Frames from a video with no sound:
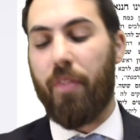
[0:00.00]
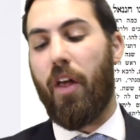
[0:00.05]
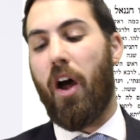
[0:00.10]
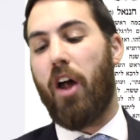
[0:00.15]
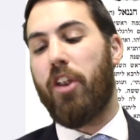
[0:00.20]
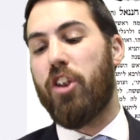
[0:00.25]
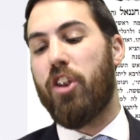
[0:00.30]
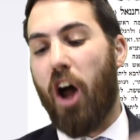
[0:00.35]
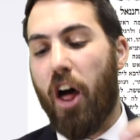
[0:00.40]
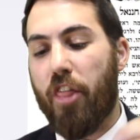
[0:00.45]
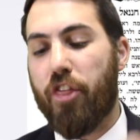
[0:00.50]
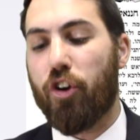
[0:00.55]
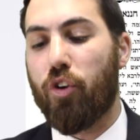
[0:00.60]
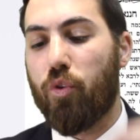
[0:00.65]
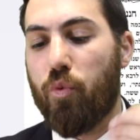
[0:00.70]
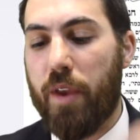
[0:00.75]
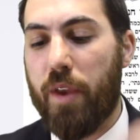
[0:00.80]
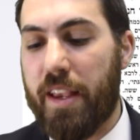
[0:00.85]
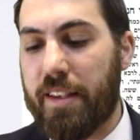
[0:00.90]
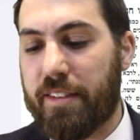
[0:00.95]
another
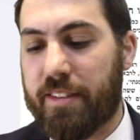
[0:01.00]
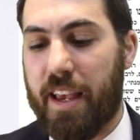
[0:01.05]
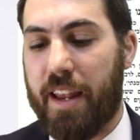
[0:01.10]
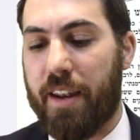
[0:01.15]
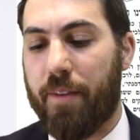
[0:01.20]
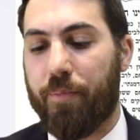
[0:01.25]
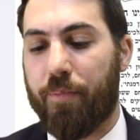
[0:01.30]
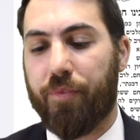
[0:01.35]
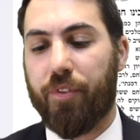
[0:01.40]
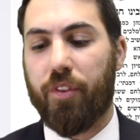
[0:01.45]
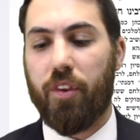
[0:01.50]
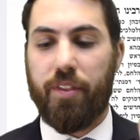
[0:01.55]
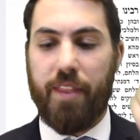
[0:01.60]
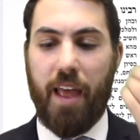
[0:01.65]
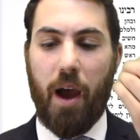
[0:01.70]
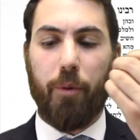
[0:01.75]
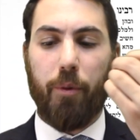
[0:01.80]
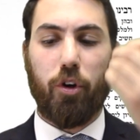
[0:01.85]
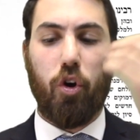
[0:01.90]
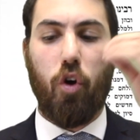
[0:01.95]
other reason
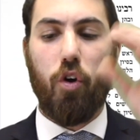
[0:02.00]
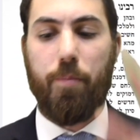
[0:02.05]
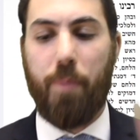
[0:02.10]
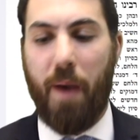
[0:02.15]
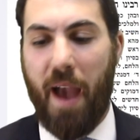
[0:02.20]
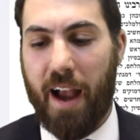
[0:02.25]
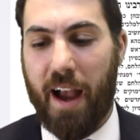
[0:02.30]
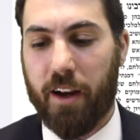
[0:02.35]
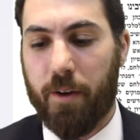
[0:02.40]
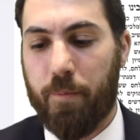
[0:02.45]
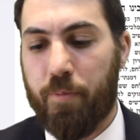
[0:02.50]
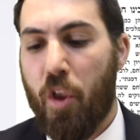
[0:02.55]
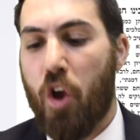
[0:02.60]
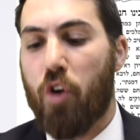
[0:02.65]
now we're going back.